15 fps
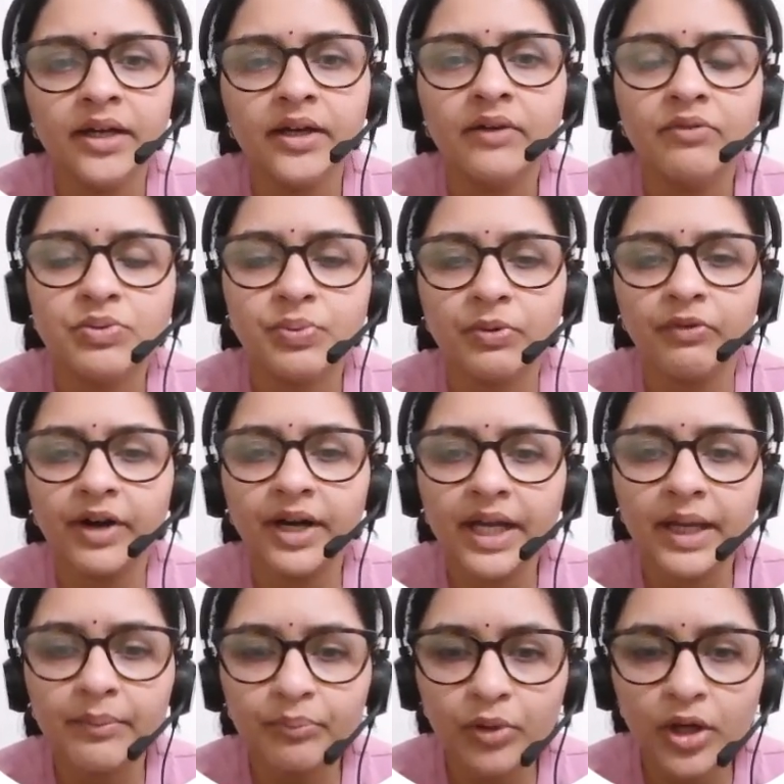which provide
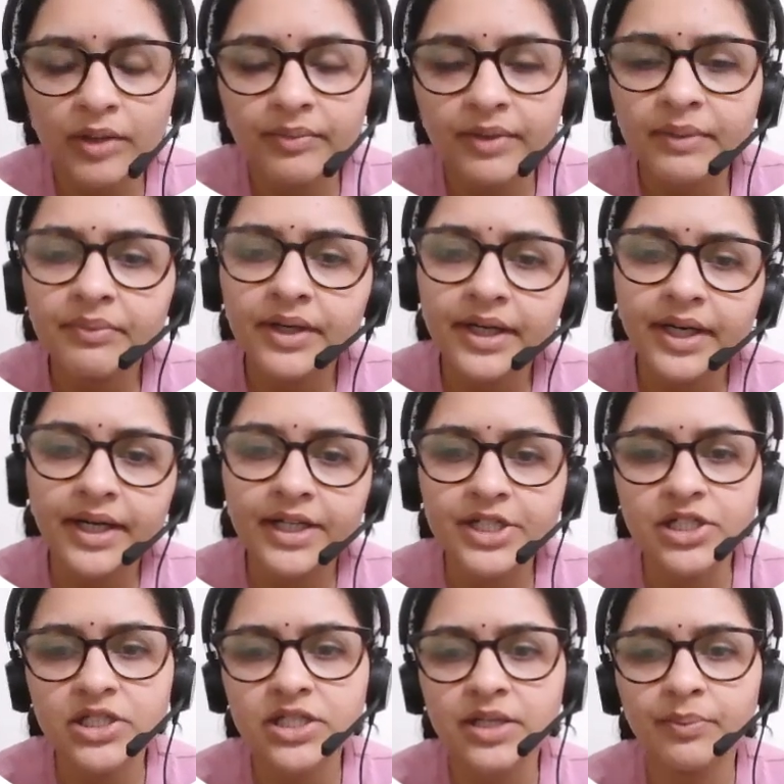employment, but
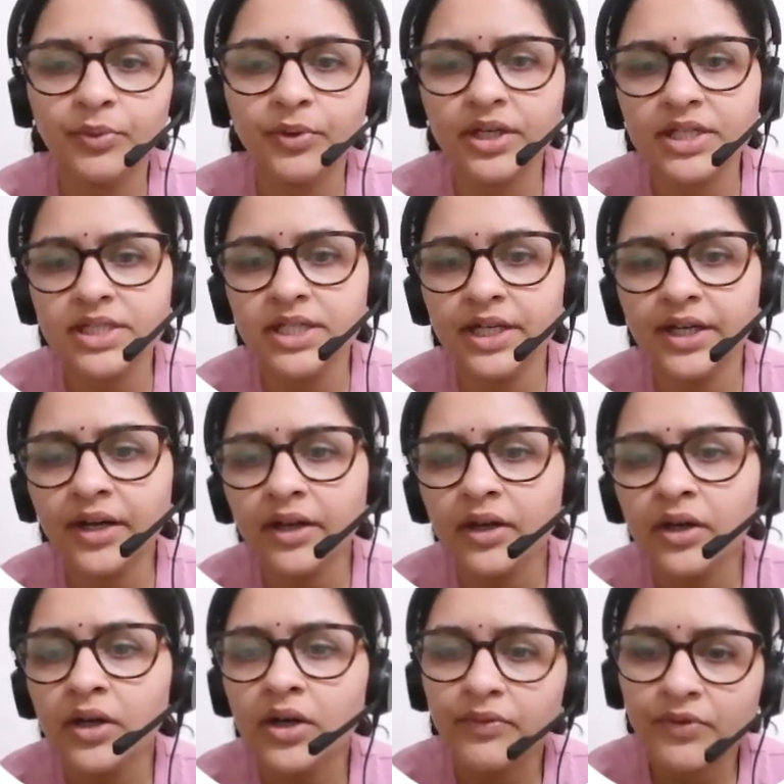additional support is needed
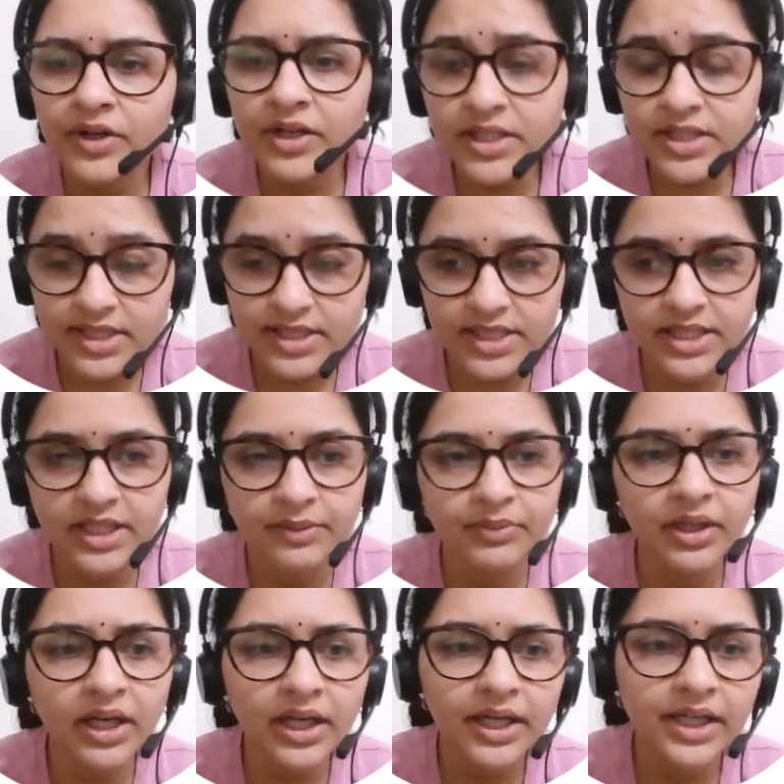for
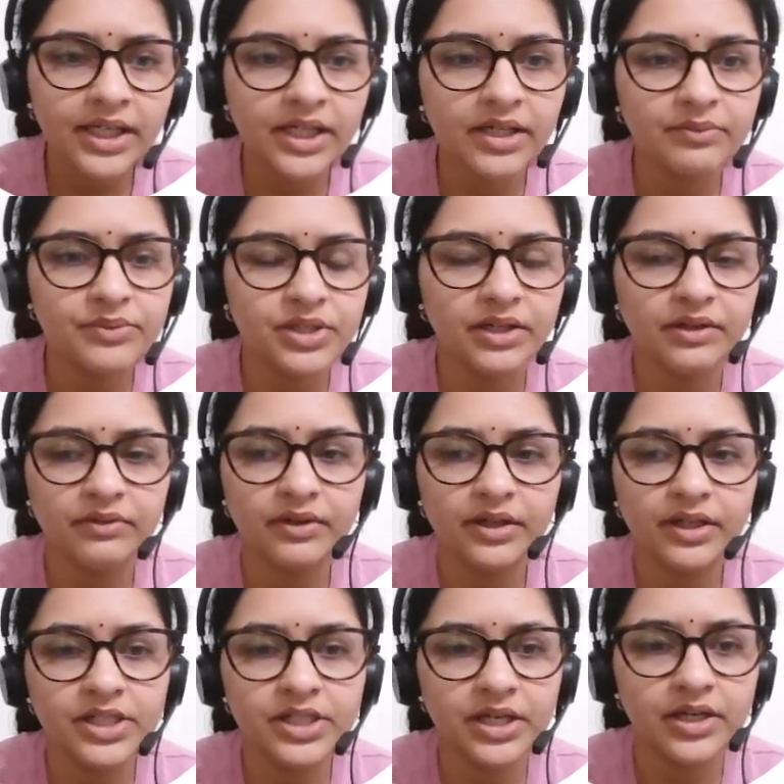sustainable income
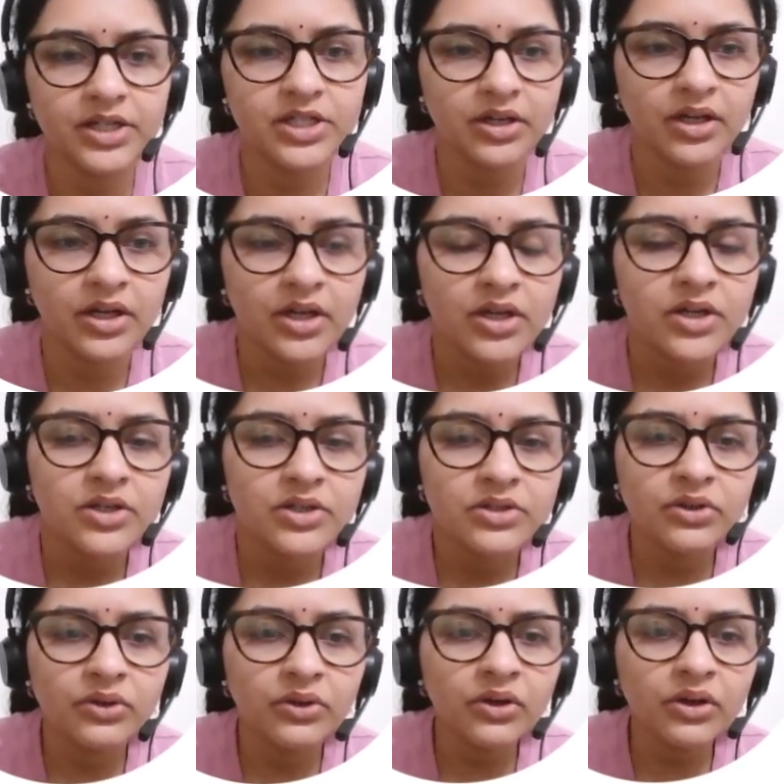generation.
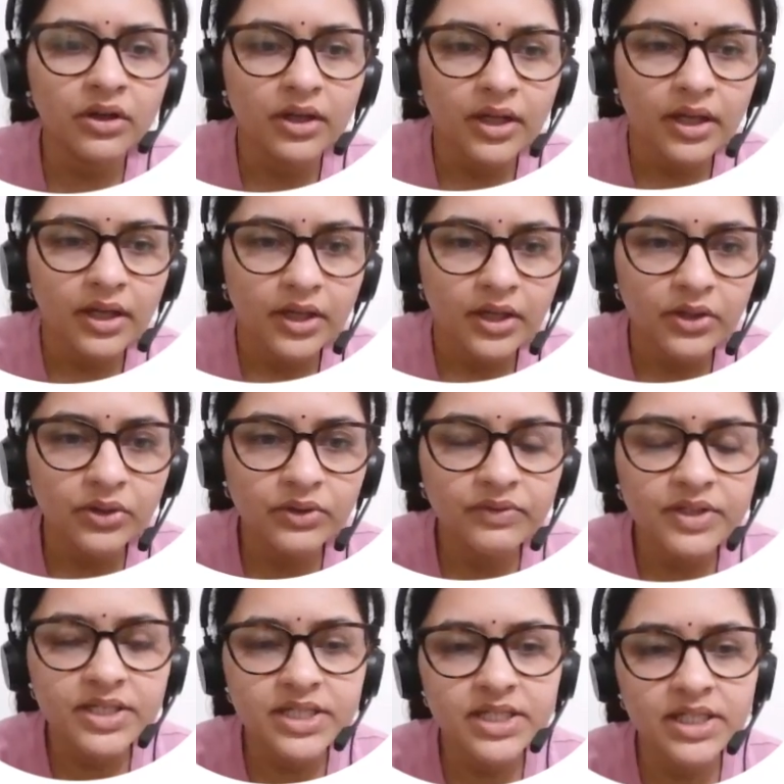So
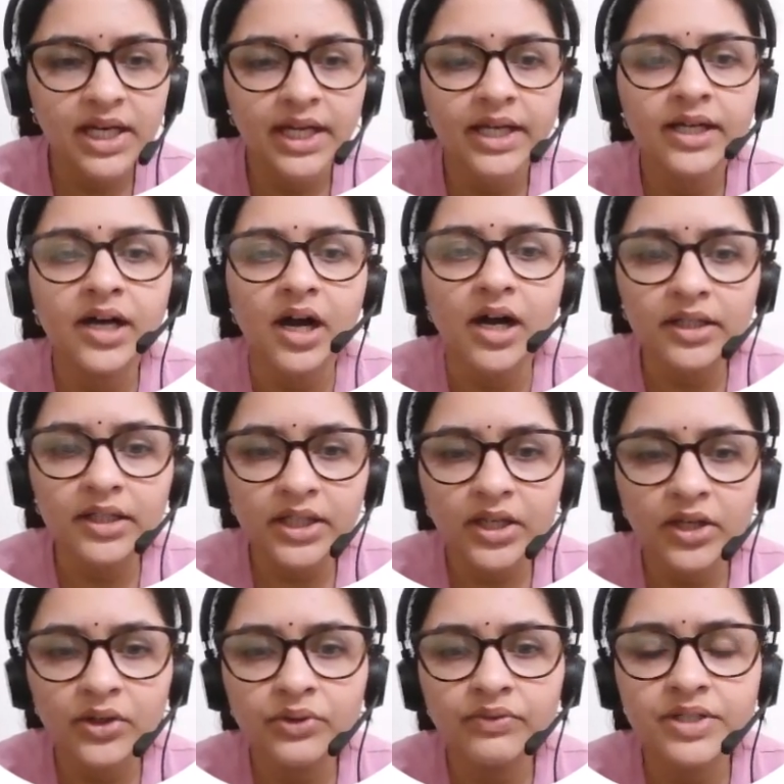university like Kakatiya
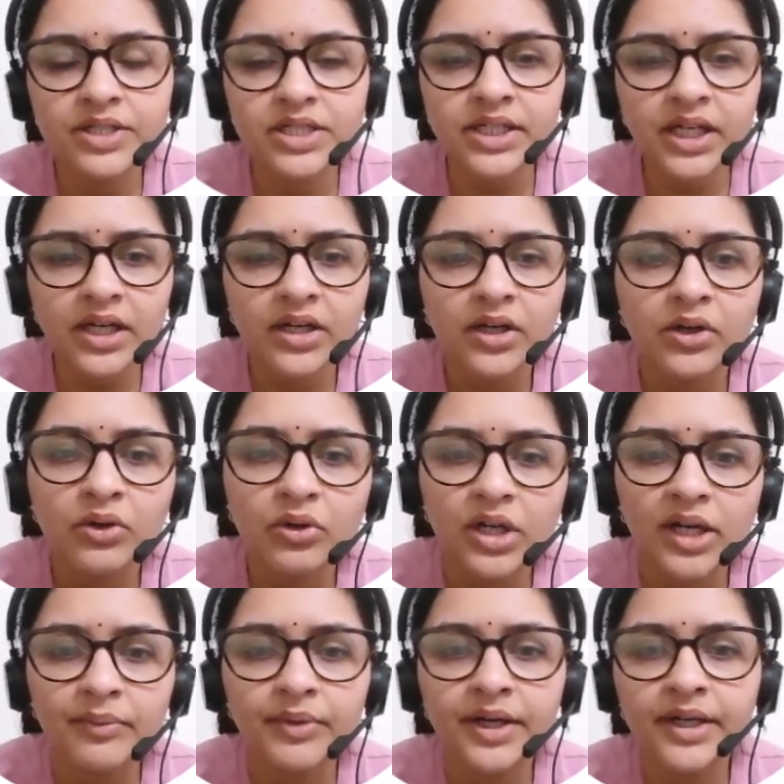University
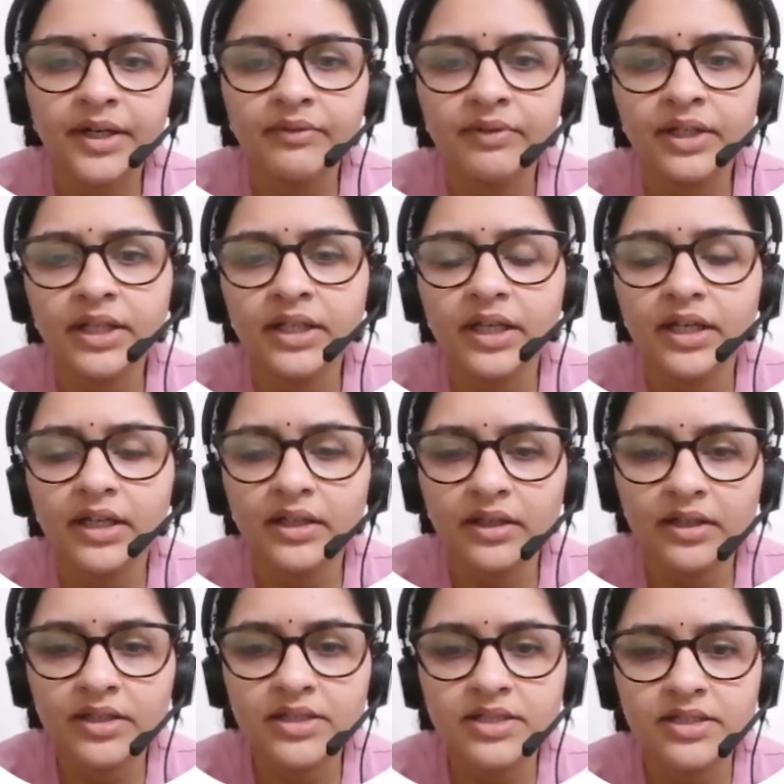collaborated with
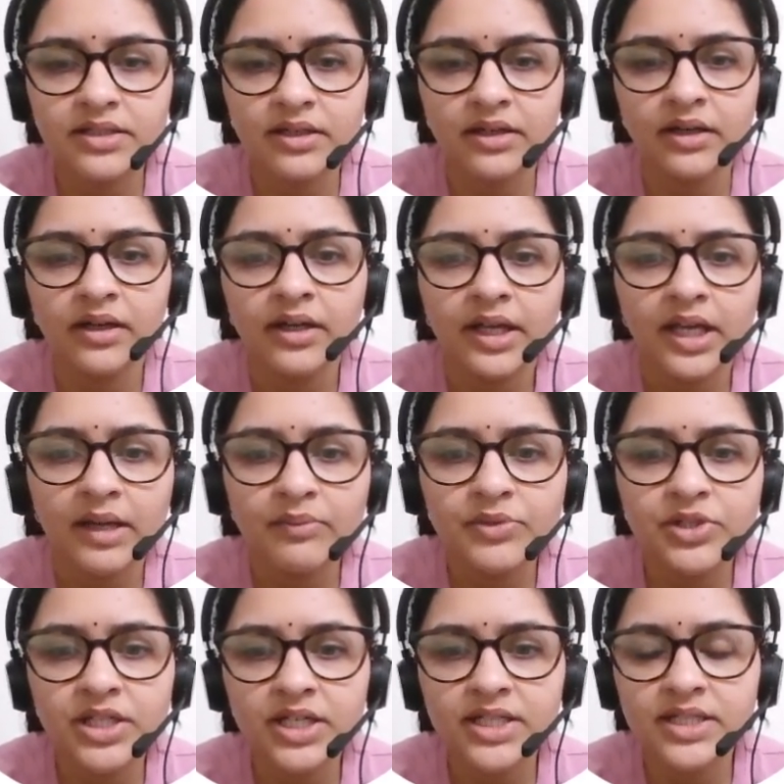this
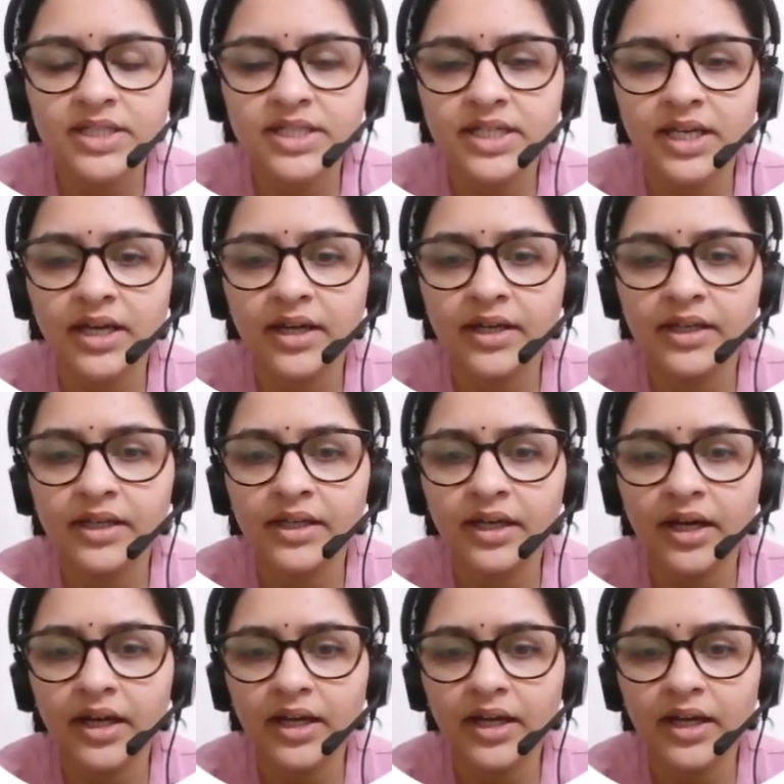MGNCRE